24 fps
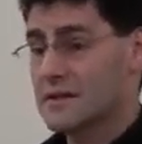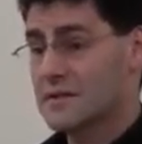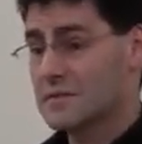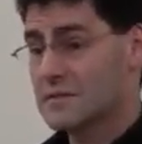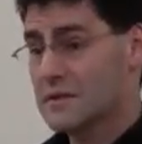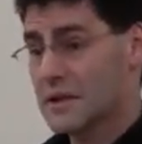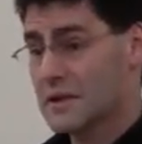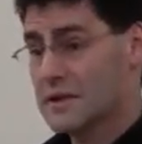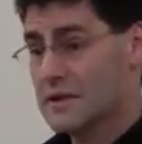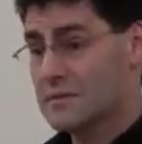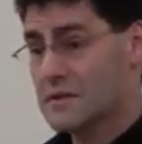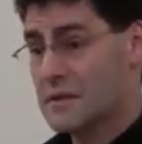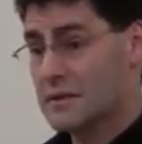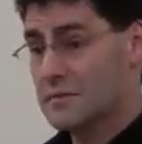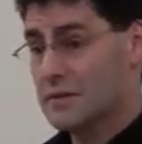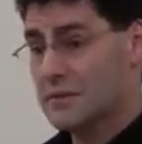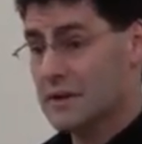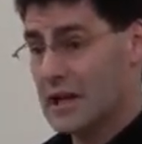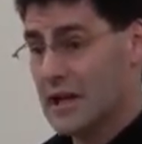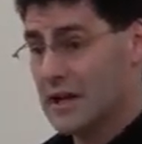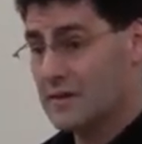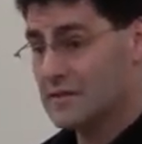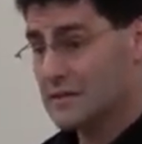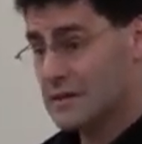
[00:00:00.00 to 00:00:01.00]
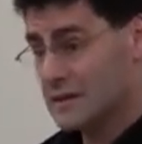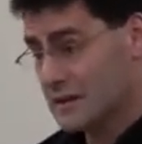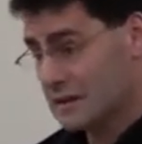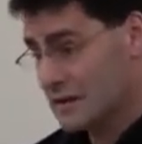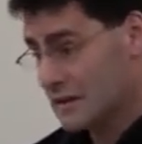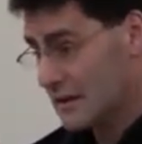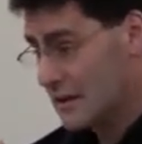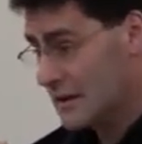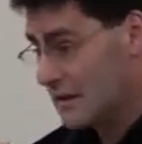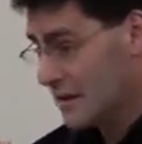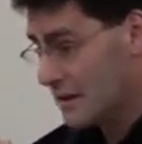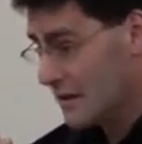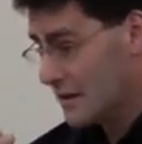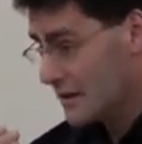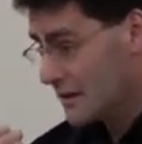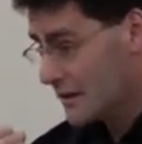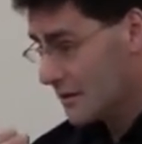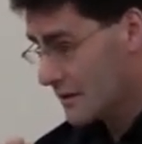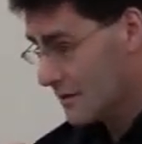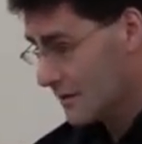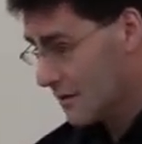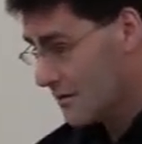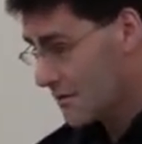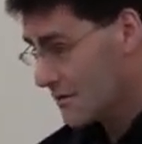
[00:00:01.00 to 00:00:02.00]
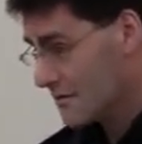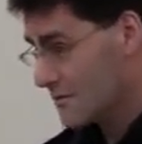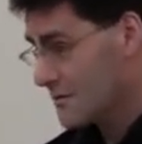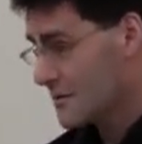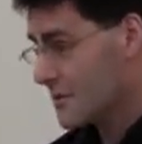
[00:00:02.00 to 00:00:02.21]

Sometimes people have to go